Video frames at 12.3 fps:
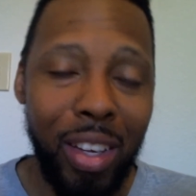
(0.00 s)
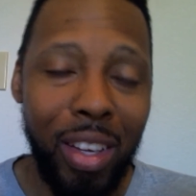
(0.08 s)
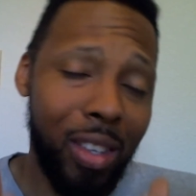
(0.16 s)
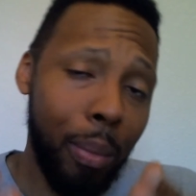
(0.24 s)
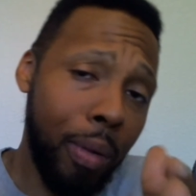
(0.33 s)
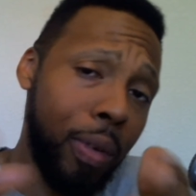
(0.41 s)

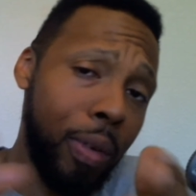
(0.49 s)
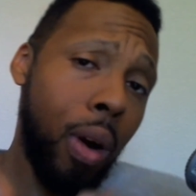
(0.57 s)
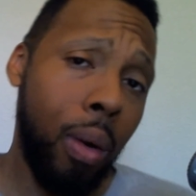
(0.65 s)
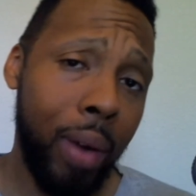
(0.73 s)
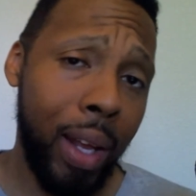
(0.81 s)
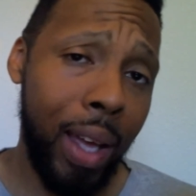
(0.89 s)
Some of you
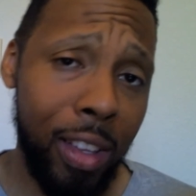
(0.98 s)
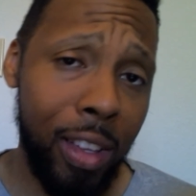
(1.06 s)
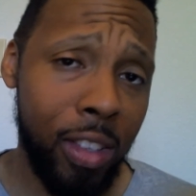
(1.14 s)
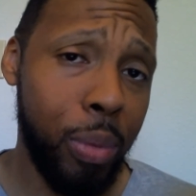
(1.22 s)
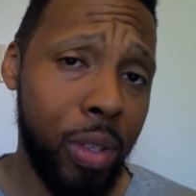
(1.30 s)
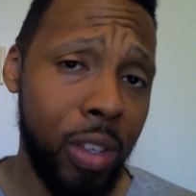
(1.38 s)
already got
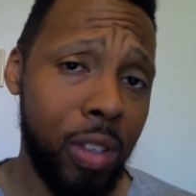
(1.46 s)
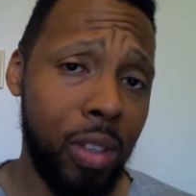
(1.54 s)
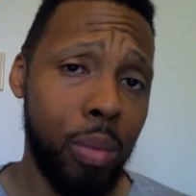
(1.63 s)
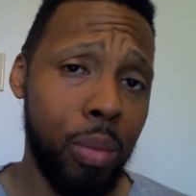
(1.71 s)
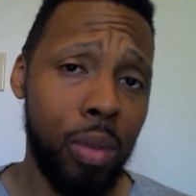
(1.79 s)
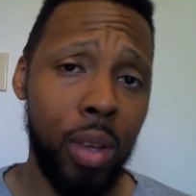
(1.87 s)
some
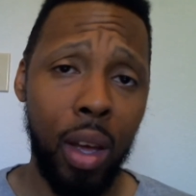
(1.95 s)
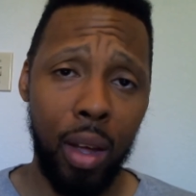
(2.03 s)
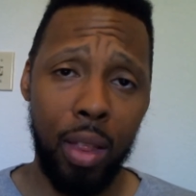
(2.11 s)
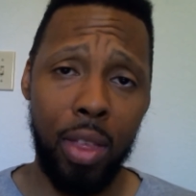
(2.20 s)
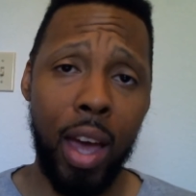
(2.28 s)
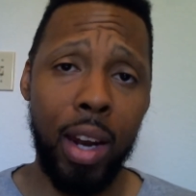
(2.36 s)
systems
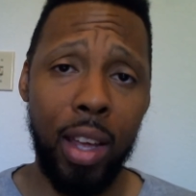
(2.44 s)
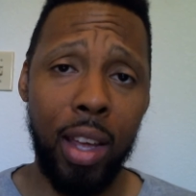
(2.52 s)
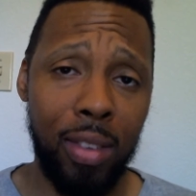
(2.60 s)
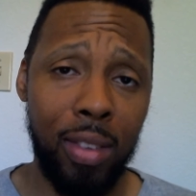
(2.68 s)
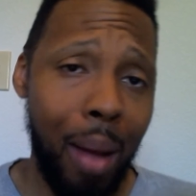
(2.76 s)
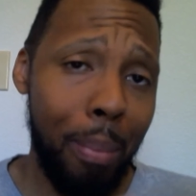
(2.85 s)
that
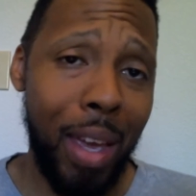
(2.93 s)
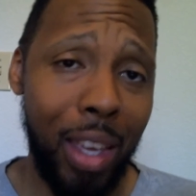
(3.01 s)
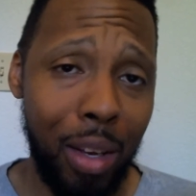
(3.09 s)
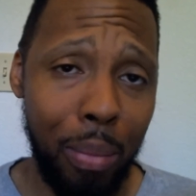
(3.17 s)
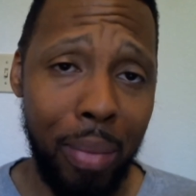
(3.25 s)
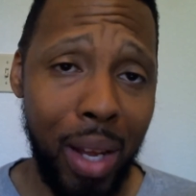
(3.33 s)
is not
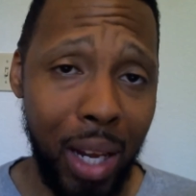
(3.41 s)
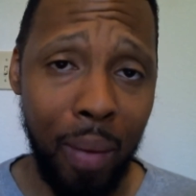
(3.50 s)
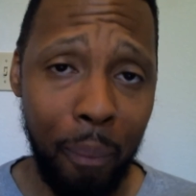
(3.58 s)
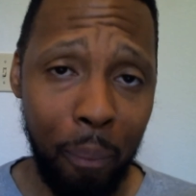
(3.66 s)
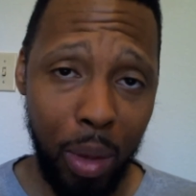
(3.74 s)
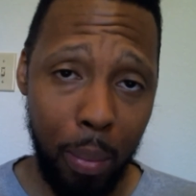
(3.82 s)
making money,